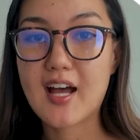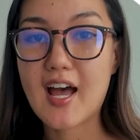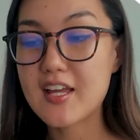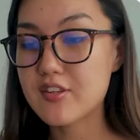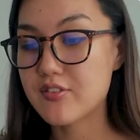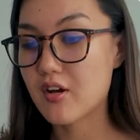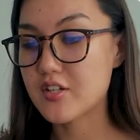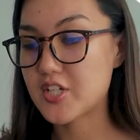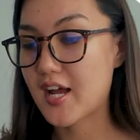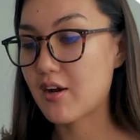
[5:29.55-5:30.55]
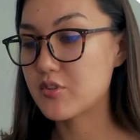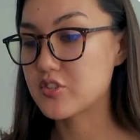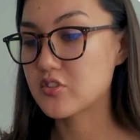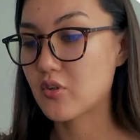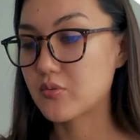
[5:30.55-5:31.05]
I thought chat would
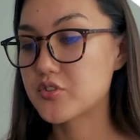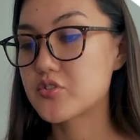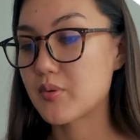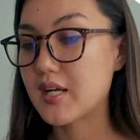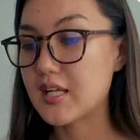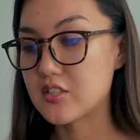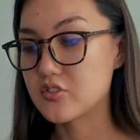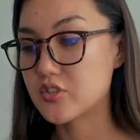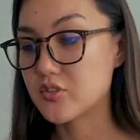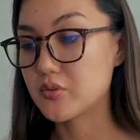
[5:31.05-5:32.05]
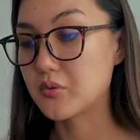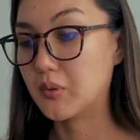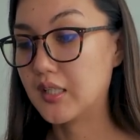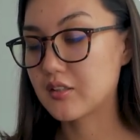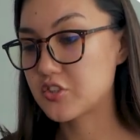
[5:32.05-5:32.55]
just go straight into
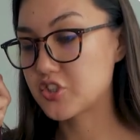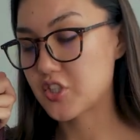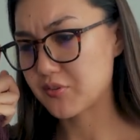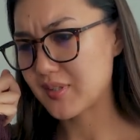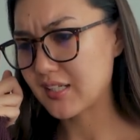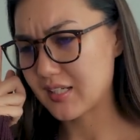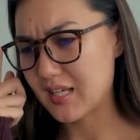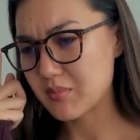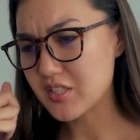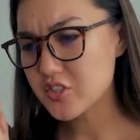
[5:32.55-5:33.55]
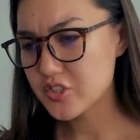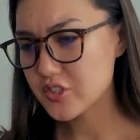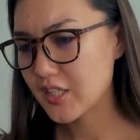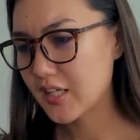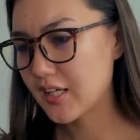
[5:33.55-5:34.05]
generating an image.